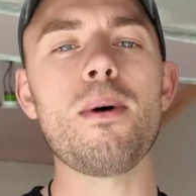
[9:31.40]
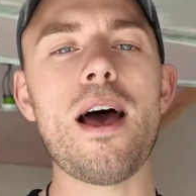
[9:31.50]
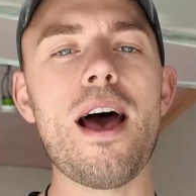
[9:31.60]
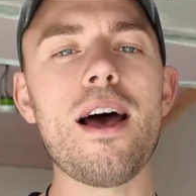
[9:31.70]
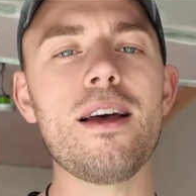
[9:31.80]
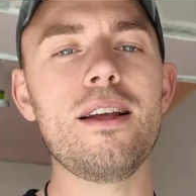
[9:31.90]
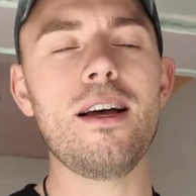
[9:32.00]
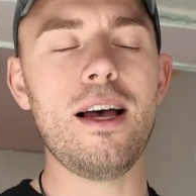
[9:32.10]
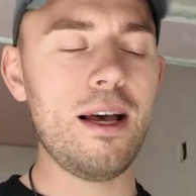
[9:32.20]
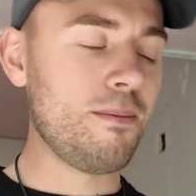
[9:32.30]

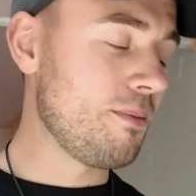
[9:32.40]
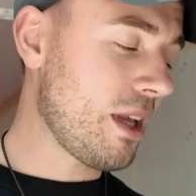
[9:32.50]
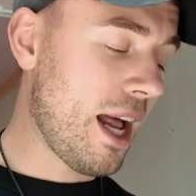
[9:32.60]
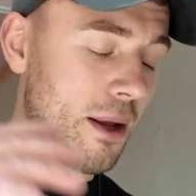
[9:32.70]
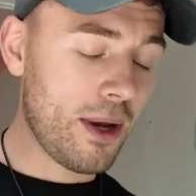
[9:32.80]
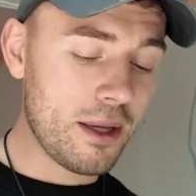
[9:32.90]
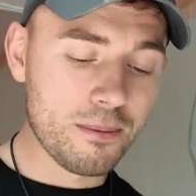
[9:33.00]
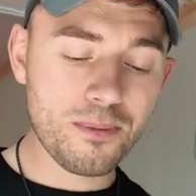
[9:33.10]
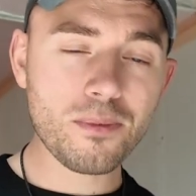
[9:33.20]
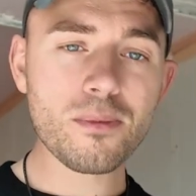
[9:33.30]
repair. Anyway,
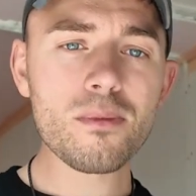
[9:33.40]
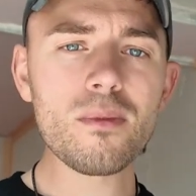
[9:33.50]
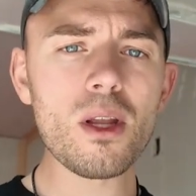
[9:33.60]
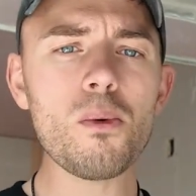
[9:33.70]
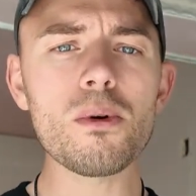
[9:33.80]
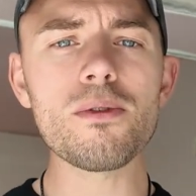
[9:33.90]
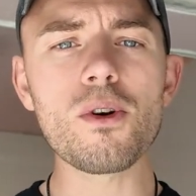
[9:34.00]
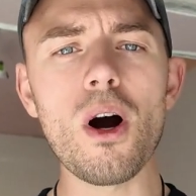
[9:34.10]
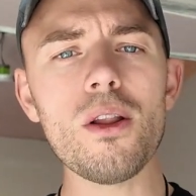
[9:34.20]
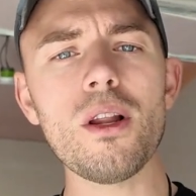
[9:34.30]
we've
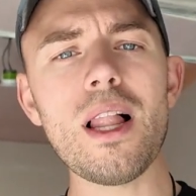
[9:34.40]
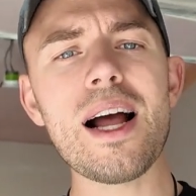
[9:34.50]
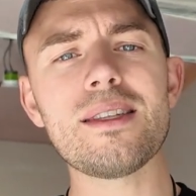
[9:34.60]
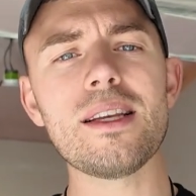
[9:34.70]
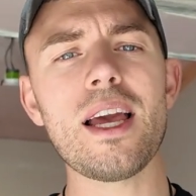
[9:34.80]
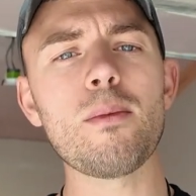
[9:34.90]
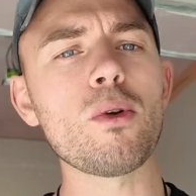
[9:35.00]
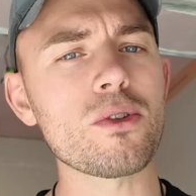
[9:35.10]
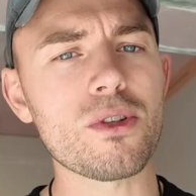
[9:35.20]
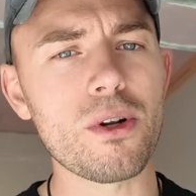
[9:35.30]
got the lighting
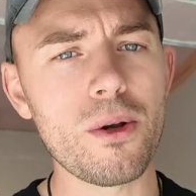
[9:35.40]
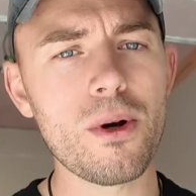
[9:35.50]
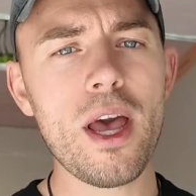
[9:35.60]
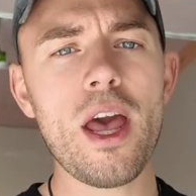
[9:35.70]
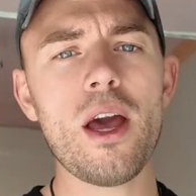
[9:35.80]
cables through.